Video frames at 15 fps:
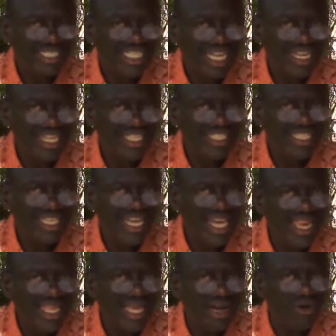challenging
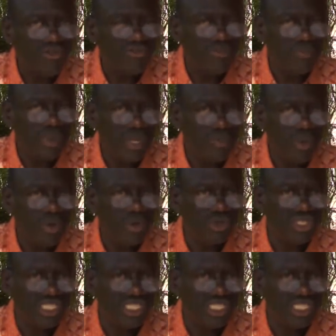area of people who